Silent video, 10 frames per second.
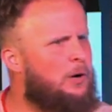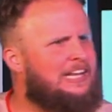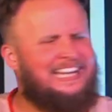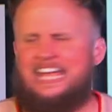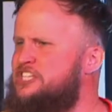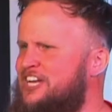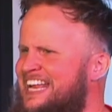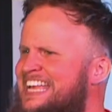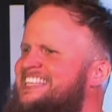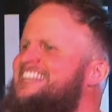religion
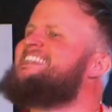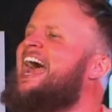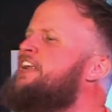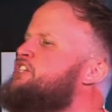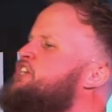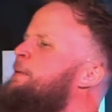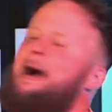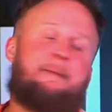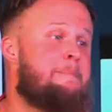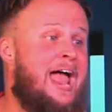is attached to
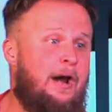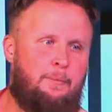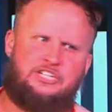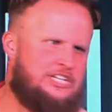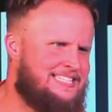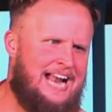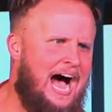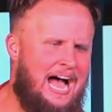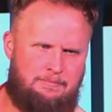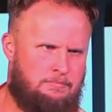my marriage. It's
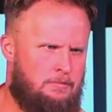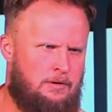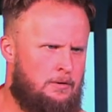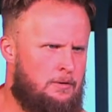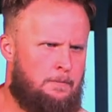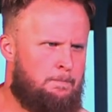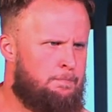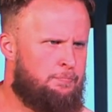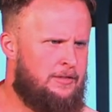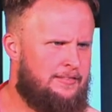not.
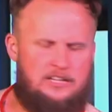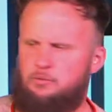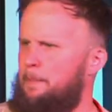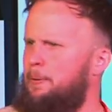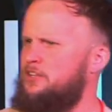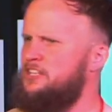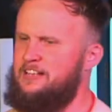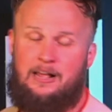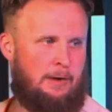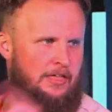That's why Paul says,
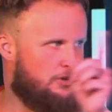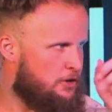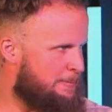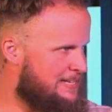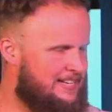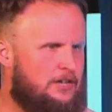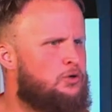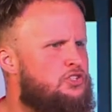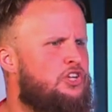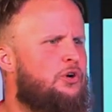I'd rather you be
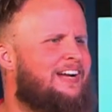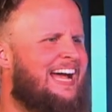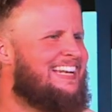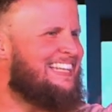single so you don't got to